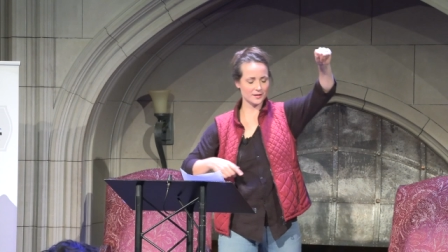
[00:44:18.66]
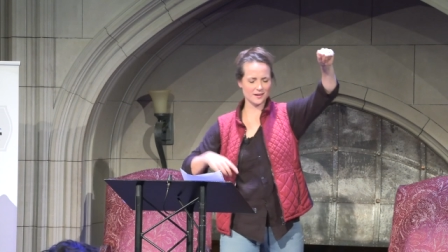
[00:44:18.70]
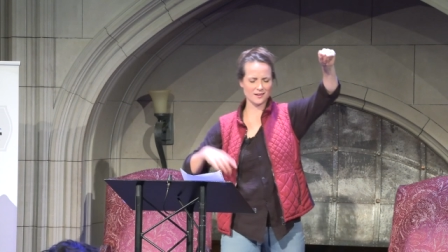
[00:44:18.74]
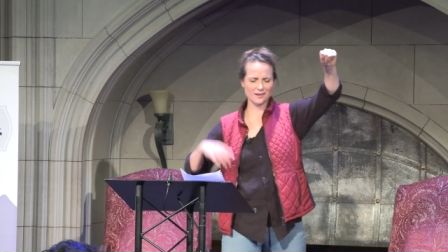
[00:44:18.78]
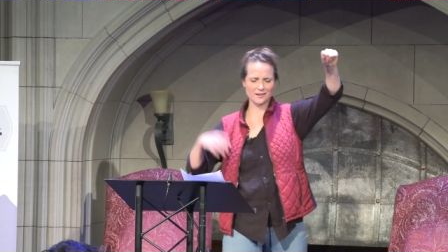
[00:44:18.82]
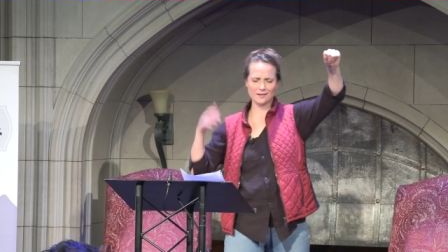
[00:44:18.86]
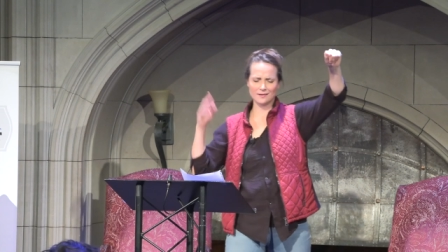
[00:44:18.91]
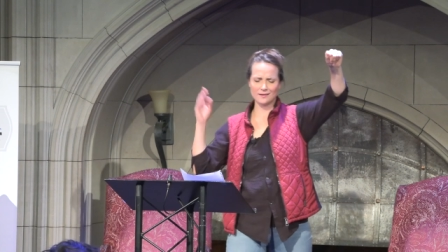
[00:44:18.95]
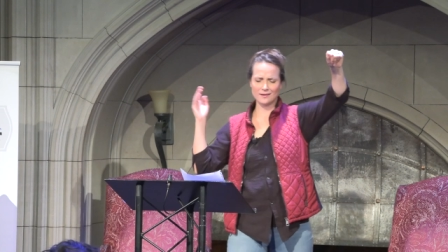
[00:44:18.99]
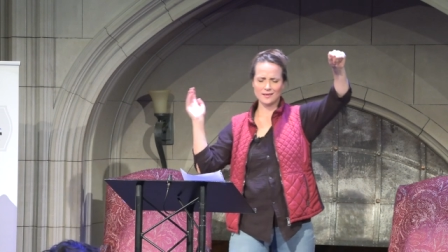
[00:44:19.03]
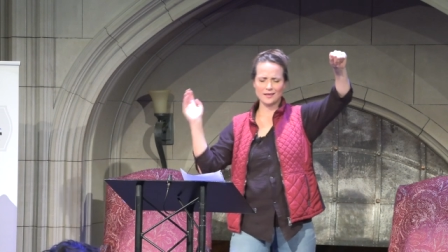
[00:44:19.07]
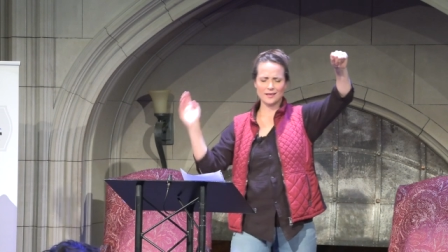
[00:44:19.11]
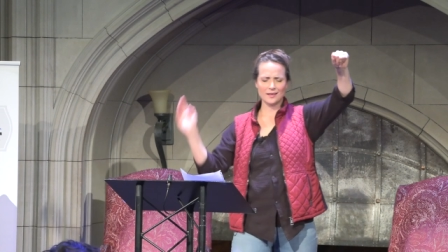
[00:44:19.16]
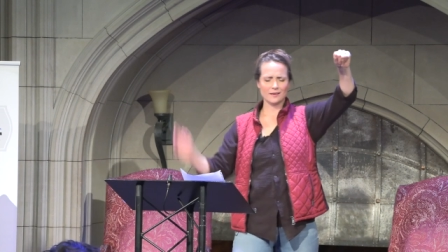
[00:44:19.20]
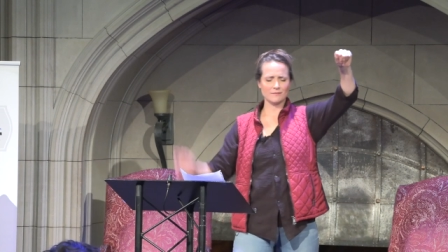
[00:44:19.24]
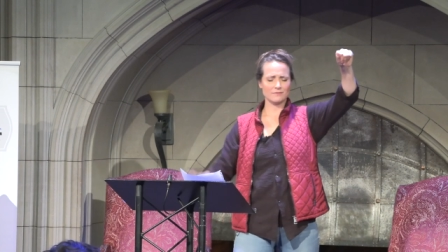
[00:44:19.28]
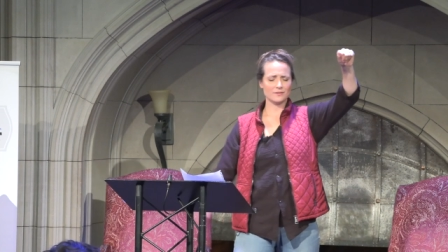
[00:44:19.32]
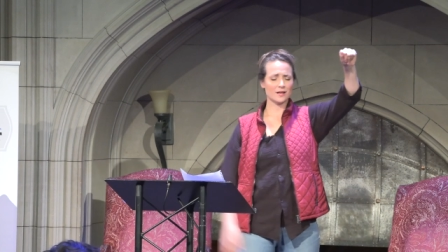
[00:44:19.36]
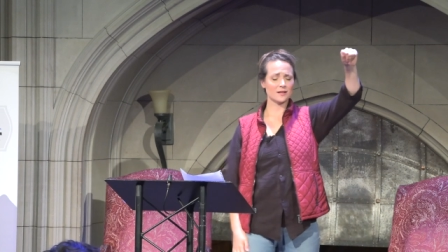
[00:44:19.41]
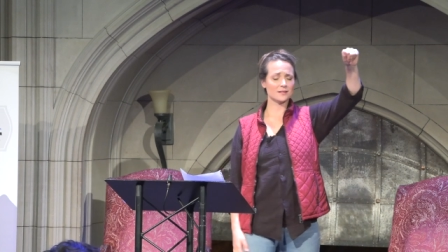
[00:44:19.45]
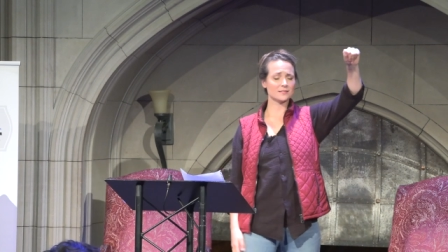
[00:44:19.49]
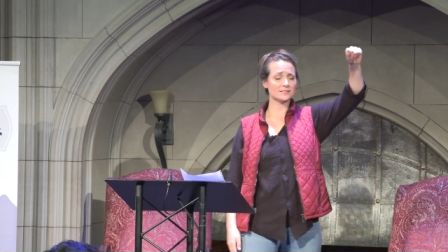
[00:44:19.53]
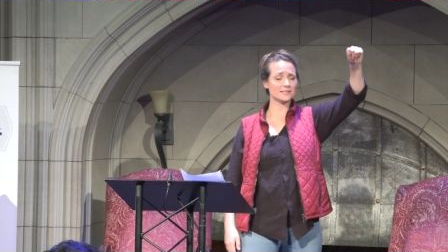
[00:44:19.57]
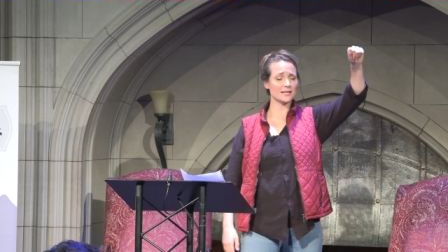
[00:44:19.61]
Oh,
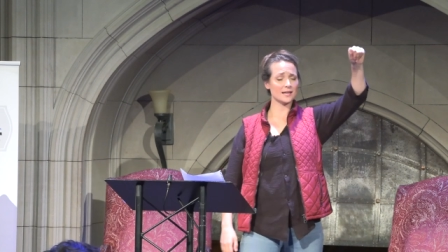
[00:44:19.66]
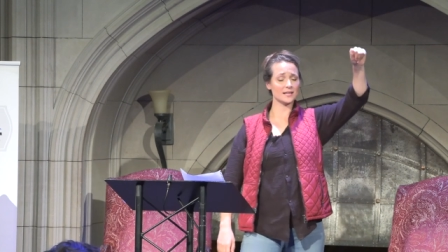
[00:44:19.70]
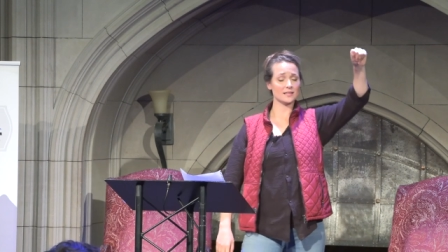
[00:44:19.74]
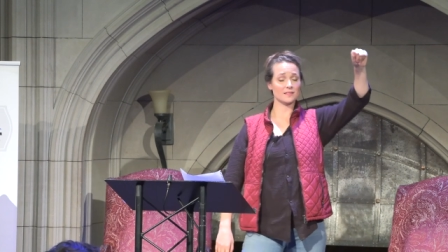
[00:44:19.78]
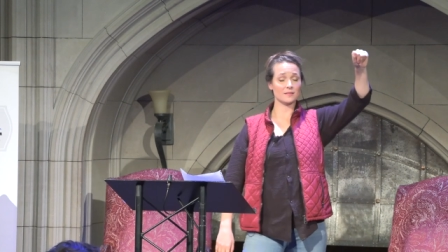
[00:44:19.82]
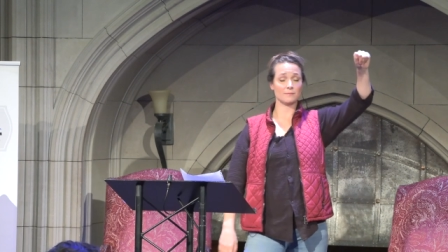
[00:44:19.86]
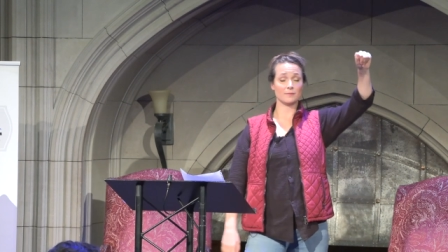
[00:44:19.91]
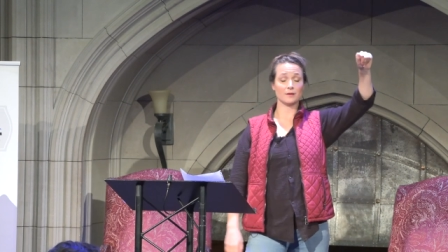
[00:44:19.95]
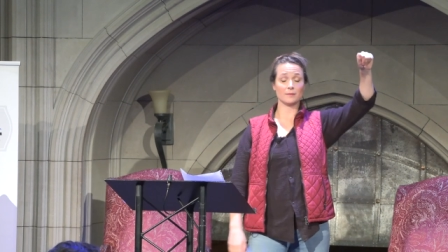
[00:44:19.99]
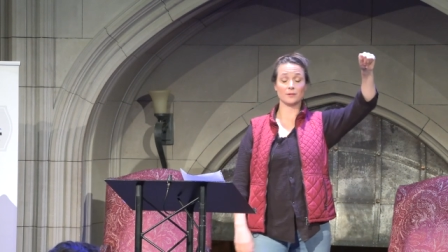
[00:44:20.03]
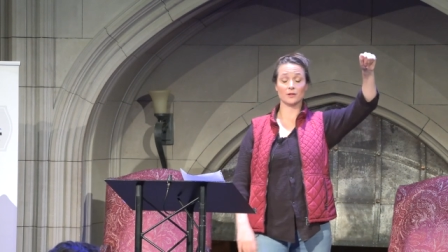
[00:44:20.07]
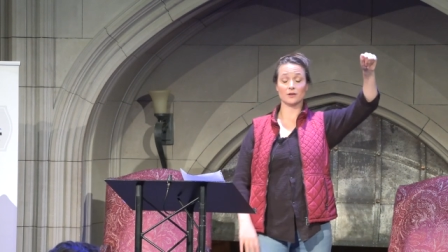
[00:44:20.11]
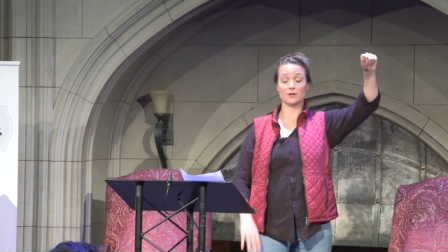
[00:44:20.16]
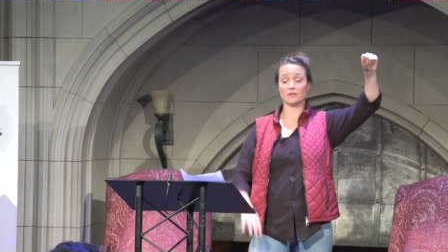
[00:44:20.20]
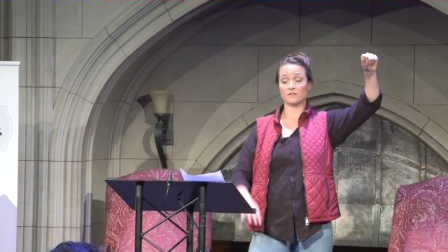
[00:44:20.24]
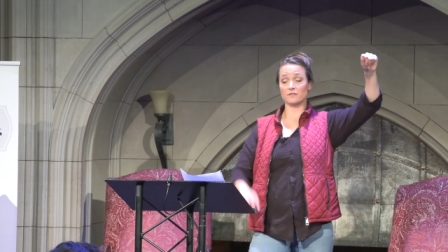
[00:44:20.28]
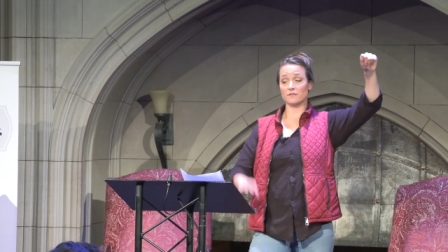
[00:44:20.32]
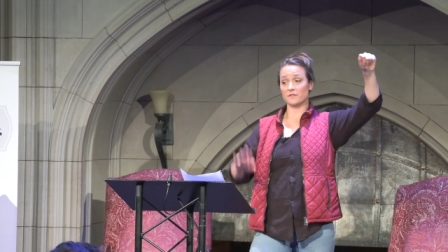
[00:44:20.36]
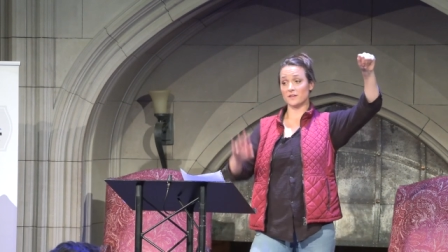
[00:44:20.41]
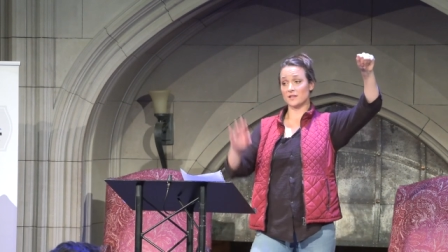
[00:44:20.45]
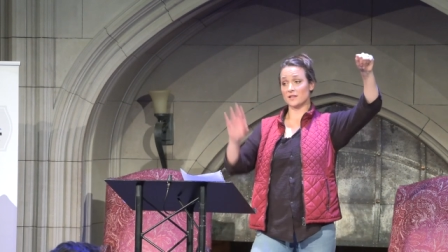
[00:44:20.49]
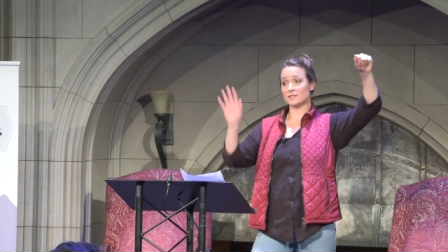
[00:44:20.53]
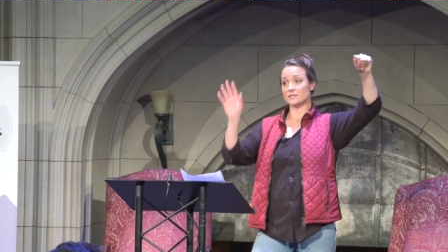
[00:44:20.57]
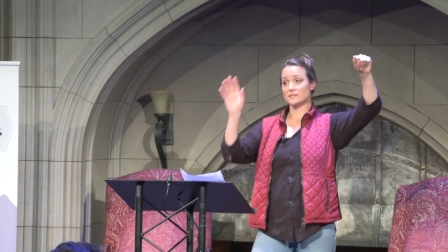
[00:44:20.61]
y'all study the biblical
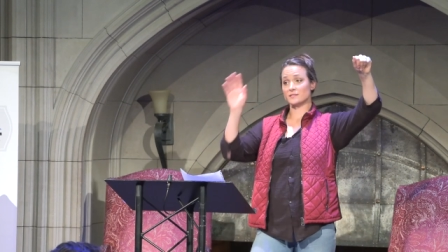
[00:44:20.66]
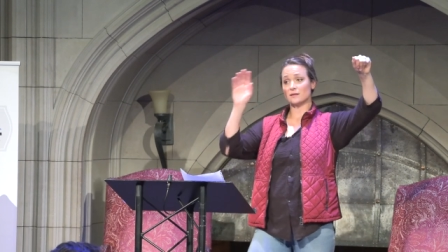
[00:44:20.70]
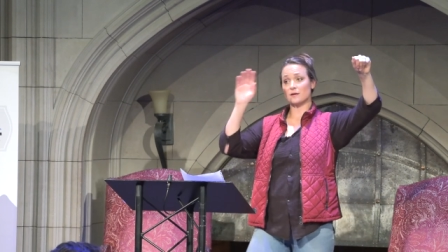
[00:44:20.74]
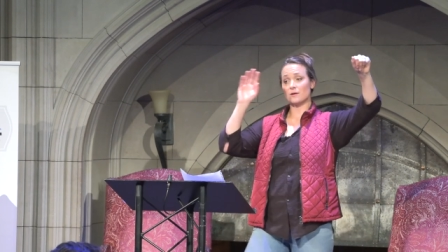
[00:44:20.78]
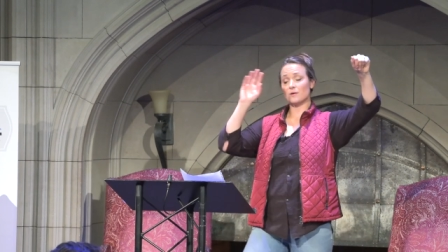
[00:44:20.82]
feasts,